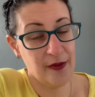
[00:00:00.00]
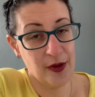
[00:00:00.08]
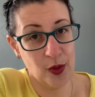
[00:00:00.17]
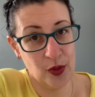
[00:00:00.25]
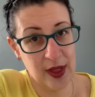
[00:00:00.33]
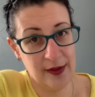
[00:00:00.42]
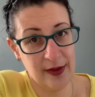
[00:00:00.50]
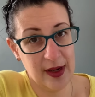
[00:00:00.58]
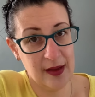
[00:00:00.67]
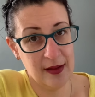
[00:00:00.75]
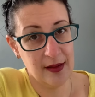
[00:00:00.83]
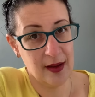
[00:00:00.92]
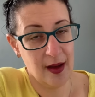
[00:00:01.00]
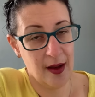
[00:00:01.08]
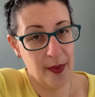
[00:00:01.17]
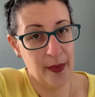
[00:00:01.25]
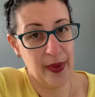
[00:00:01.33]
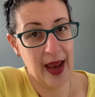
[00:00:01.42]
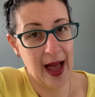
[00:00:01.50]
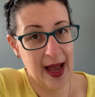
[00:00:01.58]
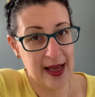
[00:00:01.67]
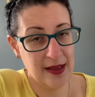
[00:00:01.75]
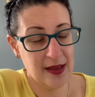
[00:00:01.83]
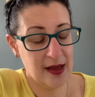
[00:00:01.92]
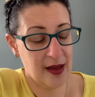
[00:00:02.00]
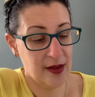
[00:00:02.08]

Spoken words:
few different plies,